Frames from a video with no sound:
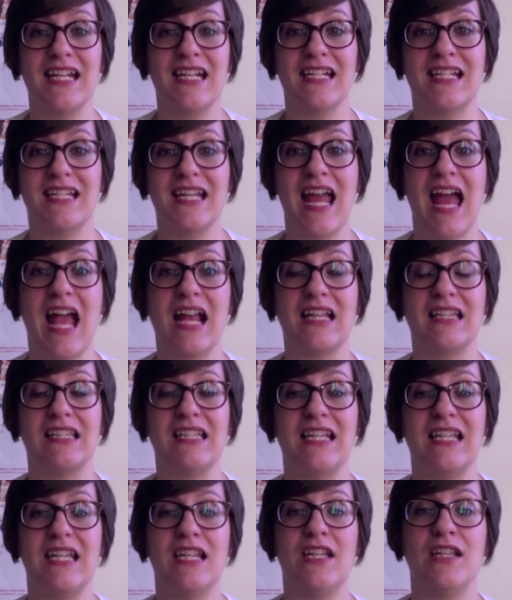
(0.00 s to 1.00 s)

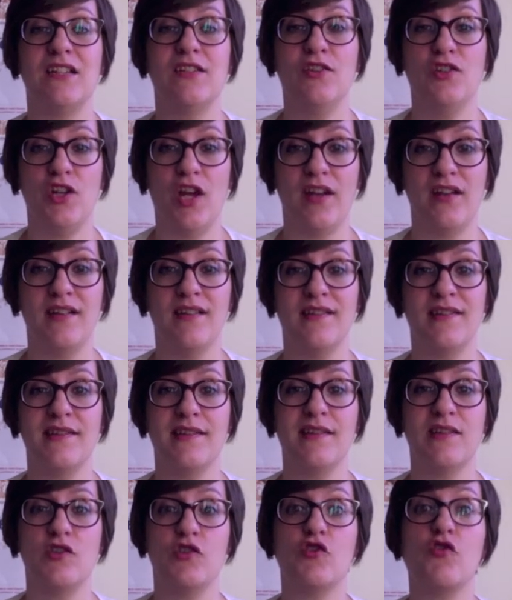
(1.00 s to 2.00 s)
exactly Jenna's
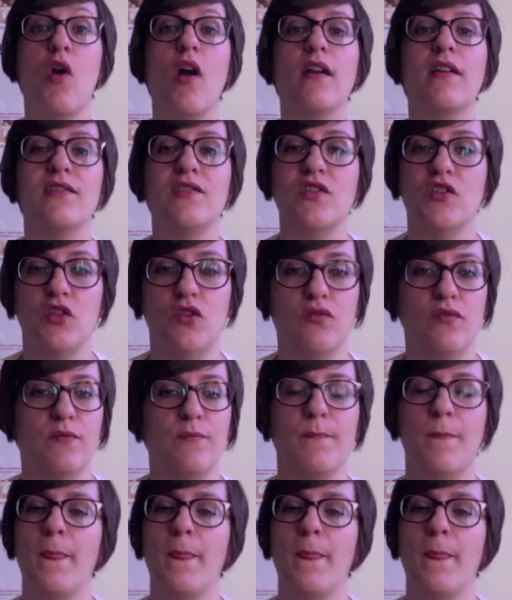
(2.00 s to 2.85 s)
strongest suit.